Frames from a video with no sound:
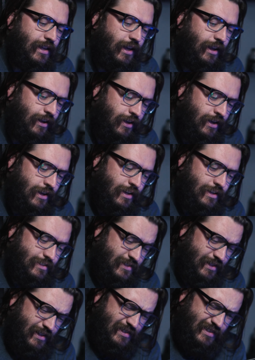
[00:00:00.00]
that
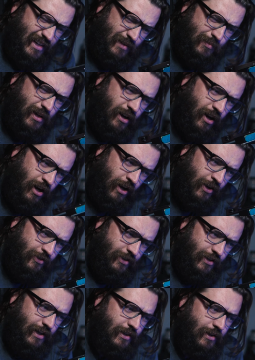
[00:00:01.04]
instead of sending me a
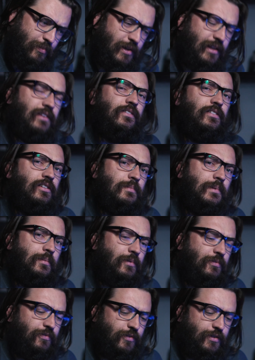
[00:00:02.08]
$100 piece of aluminum
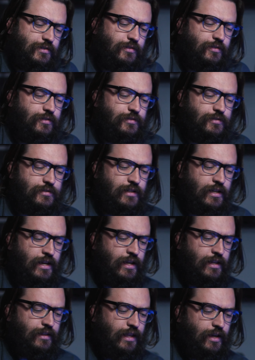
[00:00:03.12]
with 4 screws,
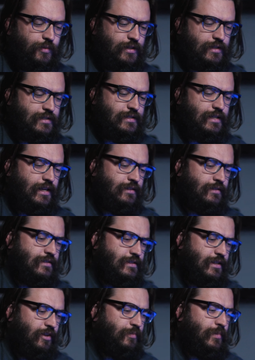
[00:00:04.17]
they would instead
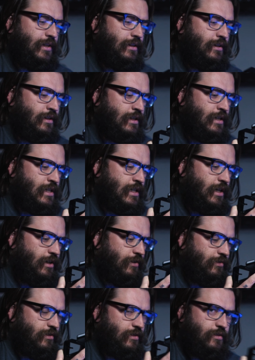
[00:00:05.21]
sell me a
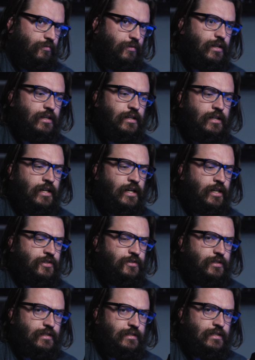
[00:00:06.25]

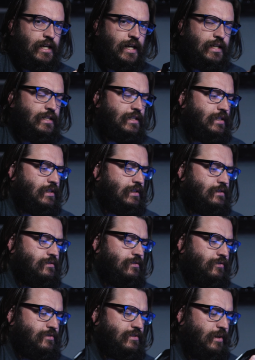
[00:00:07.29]
$390
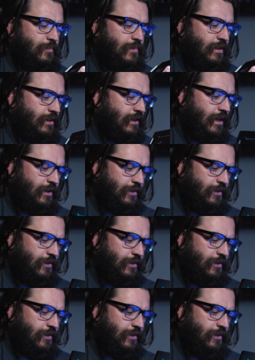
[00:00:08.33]
or something